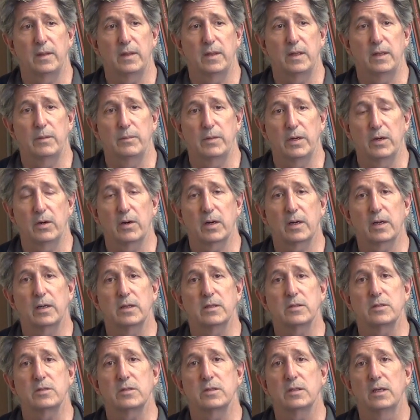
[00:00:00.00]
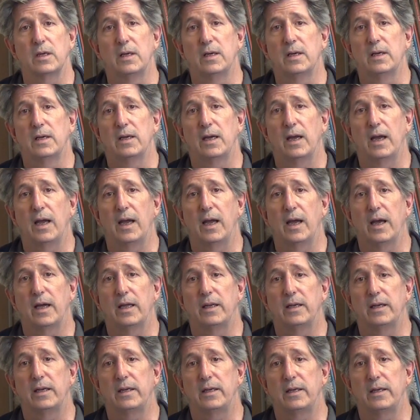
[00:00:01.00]
the Americas,
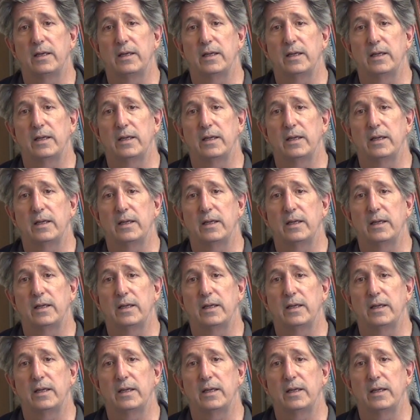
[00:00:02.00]
and